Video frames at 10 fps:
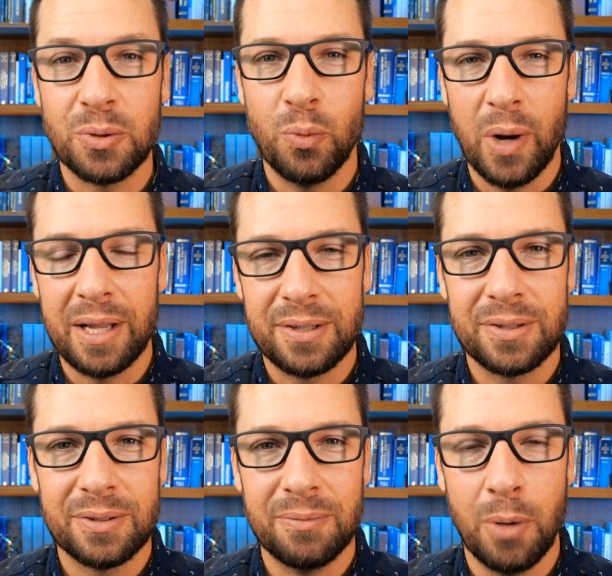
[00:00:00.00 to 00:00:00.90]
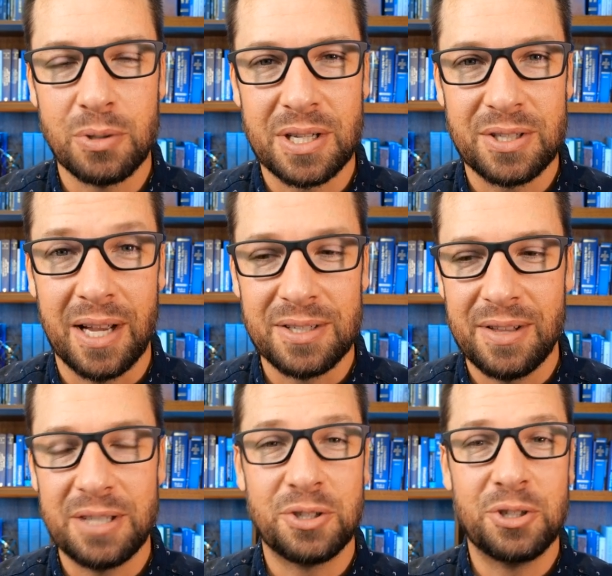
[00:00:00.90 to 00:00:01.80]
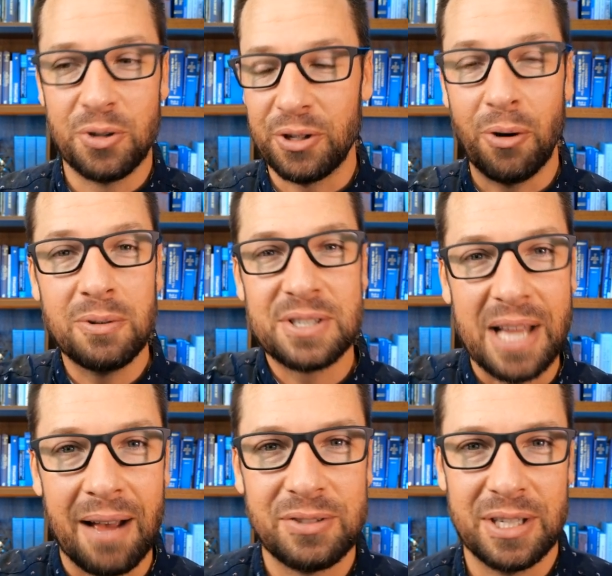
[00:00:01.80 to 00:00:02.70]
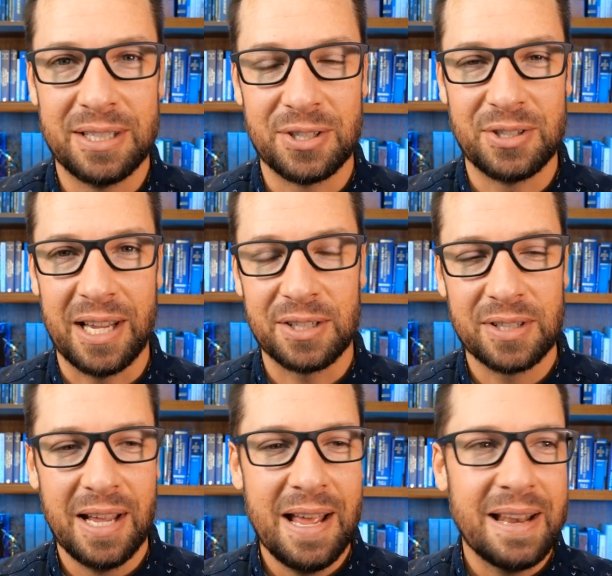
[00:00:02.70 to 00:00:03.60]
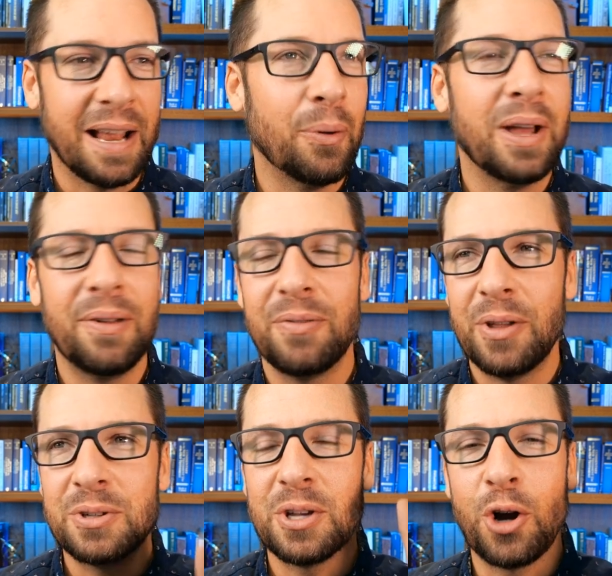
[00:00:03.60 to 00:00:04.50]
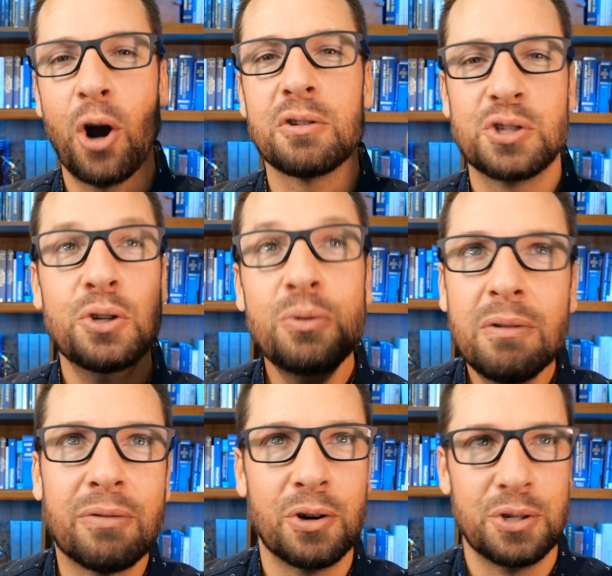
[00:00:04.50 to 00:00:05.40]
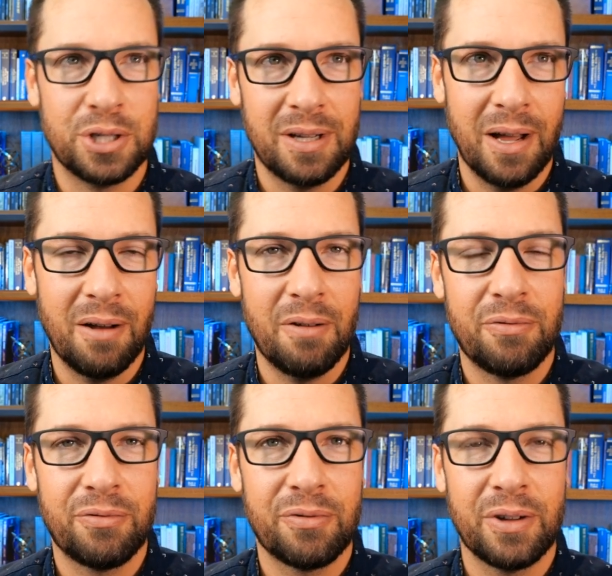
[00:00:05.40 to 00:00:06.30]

what Moses does. They turn their own staves into snakes. Now, there's a cartoon version of